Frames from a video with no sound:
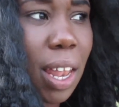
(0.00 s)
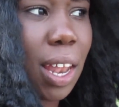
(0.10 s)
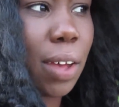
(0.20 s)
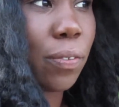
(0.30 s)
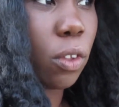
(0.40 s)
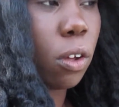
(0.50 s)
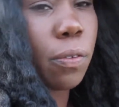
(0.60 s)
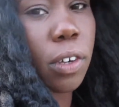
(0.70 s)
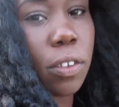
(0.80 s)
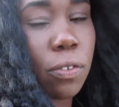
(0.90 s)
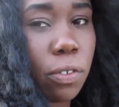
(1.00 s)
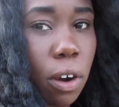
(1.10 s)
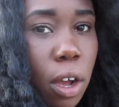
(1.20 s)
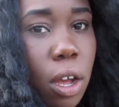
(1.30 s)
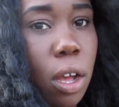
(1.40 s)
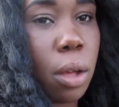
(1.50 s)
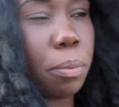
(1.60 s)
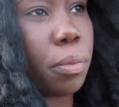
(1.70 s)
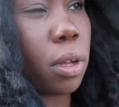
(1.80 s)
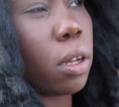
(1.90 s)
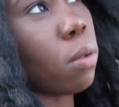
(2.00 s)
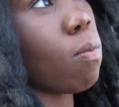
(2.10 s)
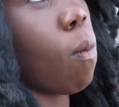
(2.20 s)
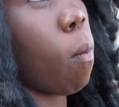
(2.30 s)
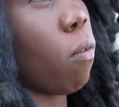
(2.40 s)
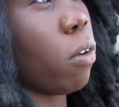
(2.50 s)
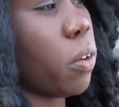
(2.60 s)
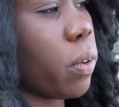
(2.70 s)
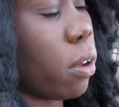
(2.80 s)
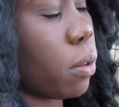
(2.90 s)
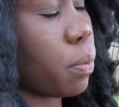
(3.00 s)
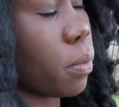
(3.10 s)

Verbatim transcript: leftovers from, where did we go?